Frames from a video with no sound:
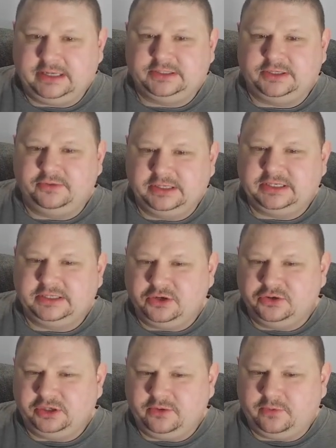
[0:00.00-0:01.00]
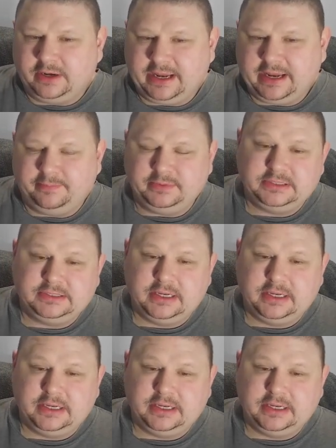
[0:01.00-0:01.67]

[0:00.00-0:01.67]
So this is usually what happens.